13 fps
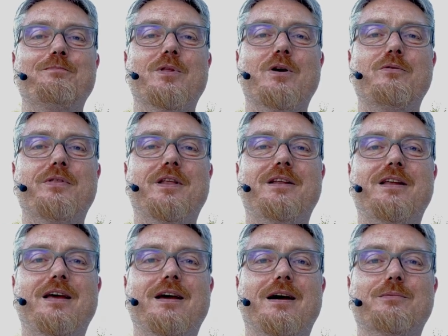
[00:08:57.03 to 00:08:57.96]
Over the
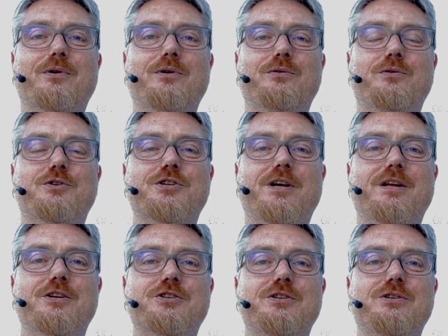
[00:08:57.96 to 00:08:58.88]
day I'm going to
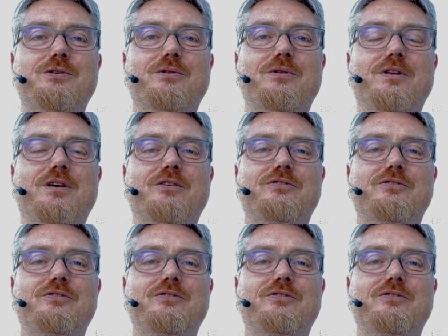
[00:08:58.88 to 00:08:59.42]
change to the